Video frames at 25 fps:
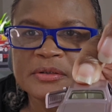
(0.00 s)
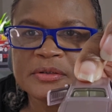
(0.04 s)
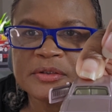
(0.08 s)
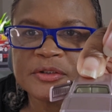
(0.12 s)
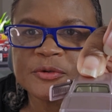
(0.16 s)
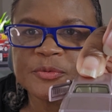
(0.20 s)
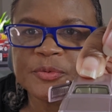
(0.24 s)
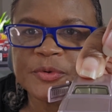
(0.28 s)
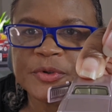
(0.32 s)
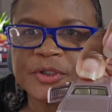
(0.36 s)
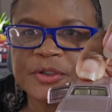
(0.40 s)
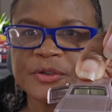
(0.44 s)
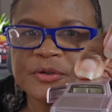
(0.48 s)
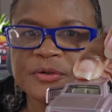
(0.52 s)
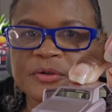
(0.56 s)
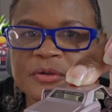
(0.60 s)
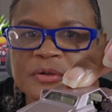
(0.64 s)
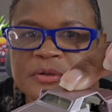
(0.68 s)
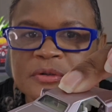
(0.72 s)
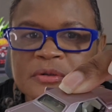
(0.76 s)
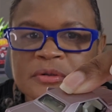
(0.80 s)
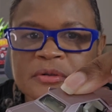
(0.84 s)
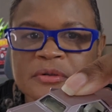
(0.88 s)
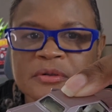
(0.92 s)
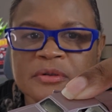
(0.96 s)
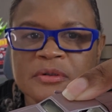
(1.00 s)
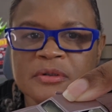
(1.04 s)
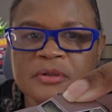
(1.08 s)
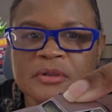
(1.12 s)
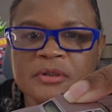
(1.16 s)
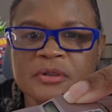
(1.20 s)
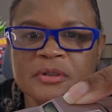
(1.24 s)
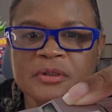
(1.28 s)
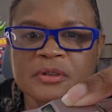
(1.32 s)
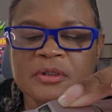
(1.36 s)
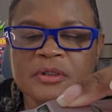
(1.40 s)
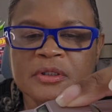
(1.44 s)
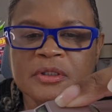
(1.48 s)
It's pretty cool.
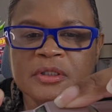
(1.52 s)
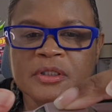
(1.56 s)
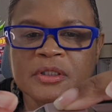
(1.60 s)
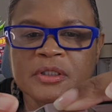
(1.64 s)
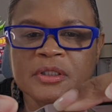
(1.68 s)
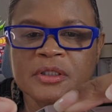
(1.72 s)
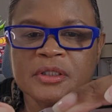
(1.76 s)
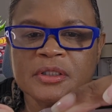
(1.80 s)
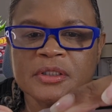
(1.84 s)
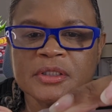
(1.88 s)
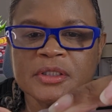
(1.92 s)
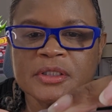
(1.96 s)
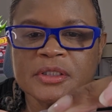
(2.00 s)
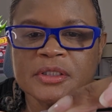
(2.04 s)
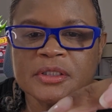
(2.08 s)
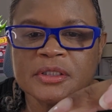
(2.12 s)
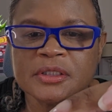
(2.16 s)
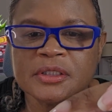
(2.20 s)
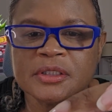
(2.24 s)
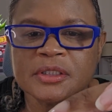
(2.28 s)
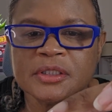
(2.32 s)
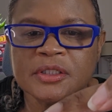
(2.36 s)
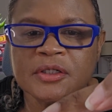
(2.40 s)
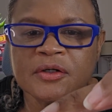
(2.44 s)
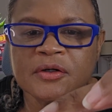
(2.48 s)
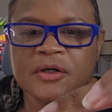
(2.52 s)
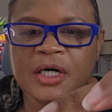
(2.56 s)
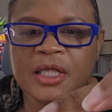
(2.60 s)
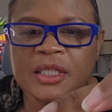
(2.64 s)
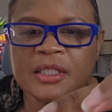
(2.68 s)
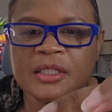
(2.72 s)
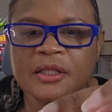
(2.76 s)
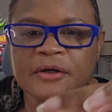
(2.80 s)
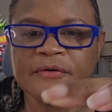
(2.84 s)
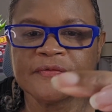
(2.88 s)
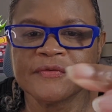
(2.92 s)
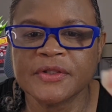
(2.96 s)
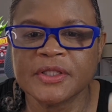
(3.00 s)
You know, I
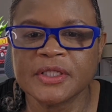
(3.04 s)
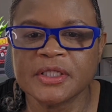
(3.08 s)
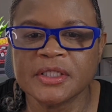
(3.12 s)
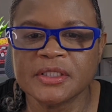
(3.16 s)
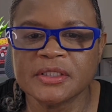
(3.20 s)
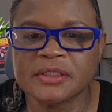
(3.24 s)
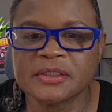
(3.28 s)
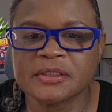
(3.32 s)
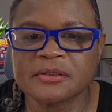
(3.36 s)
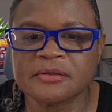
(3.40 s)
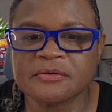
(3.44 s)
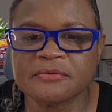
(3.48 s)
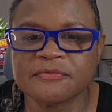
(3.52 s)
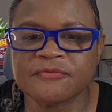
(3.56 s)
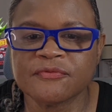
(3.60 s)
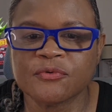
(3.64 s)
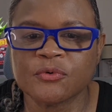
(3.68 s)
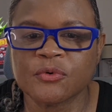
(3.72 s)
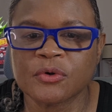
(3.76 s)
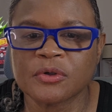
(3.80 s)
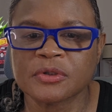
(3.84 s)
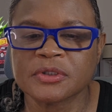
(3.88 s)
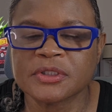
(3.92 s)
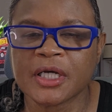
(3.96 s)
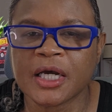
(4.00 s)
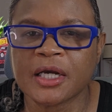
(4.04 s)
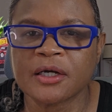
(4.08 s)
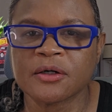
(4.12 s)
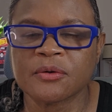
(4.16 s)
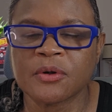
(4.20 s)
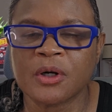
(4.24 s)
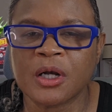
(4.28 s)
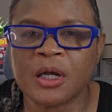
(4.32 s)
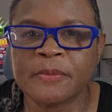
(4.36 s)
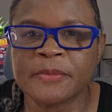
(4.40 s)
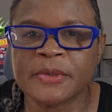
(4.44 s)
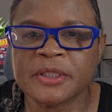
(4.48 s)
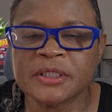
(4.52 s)
love these for
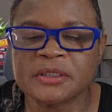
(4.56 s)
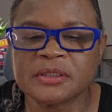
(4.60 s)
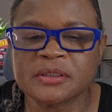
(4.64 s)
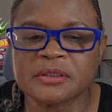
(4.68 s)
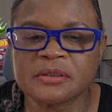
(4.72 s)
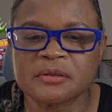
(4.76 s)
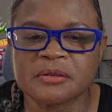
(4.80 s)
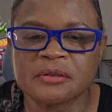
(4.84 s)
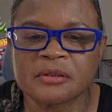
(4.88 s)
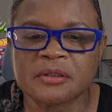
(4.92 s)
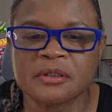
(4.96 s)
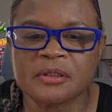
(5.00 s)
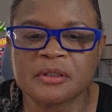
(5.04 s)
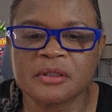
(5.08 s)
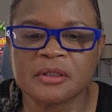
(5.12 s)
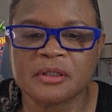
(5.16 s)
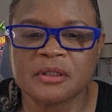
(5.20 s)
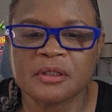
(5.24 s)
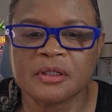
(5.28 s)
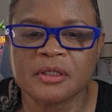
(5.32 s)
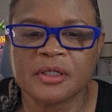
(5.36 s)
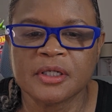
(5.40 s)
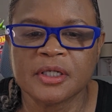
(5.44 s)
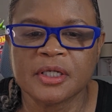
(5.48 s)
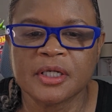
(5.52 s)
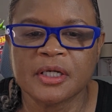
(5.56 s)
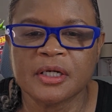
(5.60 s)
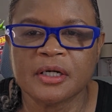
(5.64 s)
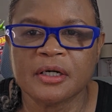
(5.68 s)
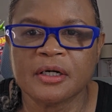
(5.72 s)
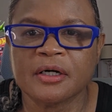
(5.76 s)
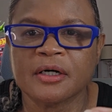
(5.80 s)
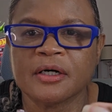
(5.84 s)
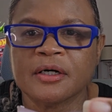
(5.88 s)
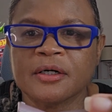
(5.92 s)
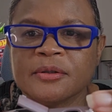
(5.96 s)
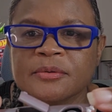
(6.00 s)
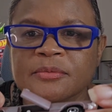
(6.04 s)
dioramas
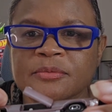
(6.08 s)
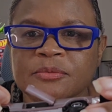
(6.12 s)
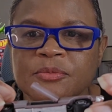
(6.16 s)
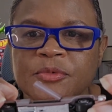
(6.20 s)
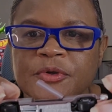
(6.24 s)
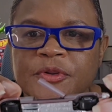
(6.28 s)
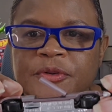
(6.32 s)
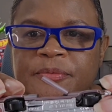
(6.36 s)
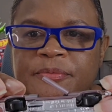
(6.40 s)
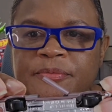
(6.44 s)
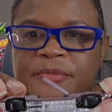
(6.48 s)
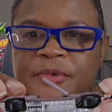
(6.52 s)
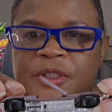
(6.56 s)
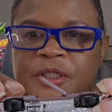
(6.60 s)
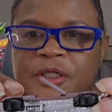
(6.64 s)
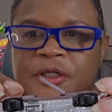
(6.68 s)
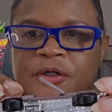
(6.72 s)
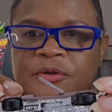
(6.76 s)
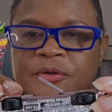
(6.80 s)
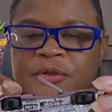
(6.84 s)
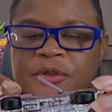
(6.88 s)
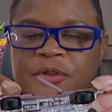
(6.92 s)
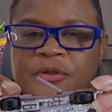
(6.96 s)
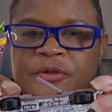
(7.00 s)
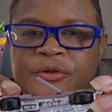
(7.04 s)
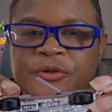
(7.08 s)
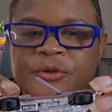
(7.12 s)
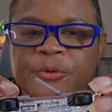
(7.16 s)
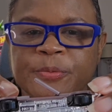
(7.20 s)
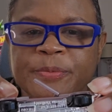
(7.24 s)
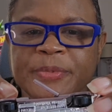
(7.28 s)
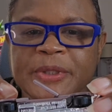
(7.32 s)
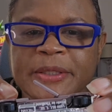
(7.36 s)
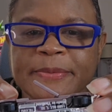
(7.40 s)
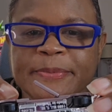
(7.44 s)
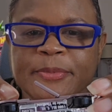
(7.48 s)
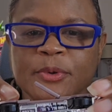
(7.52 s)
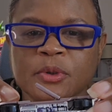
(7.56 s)
with, you know, your little
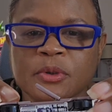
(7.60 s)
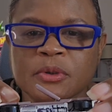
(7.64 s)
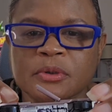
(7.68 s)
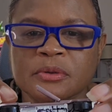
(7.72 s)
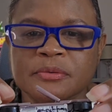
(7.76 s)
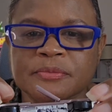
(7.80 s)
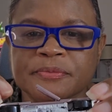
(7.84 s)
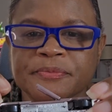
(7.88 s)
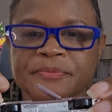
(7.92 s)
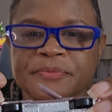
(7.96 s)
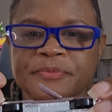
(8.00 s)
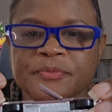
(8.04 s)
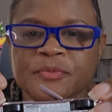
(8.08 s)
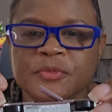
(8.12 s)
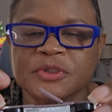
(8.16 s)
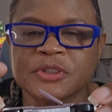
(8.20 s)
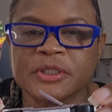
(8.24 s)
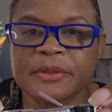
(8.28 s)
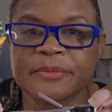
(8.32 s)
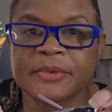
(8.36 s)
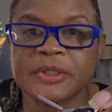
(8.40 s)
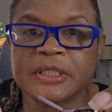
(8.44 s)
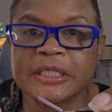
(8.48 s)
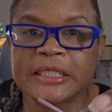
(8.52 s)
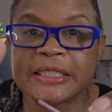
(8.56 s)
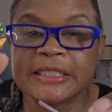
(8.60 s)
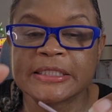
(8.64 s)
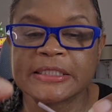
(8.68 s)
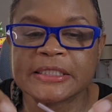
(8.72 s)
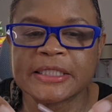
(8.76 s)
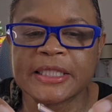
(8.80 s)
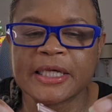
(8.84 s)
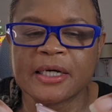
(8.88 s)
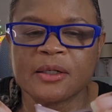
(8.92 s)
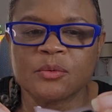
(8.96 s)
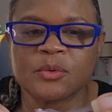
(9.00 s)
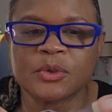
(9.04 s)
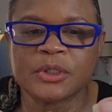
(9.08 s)
people, which I'm going to get to
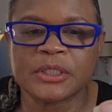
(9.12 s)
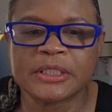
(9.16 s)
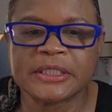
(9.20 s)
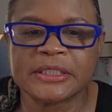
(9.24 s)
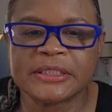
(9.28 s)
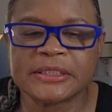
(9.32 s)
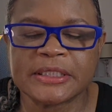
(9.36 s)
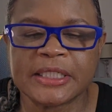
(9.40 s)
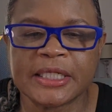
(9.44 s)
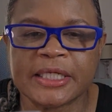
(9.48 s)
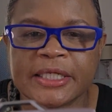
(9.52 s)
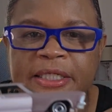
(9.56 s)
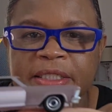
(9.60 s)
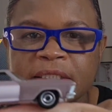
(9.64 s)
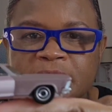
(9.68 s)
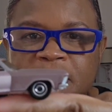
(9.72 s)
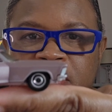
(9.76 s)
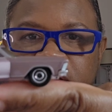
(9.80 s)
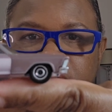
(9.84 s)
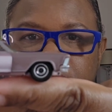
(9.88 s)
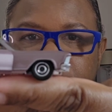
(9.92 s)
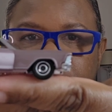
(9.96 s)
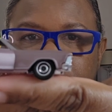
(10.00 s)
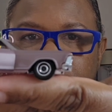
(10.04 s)
that one of these days.